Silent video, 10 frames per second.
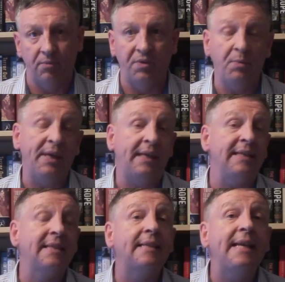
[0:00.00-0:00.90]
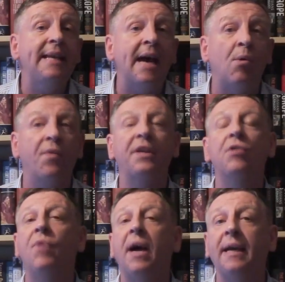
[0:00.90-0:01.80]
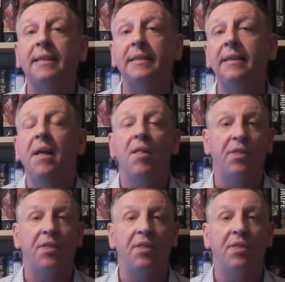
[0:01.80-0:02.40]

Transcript: We, we can see now on the horizon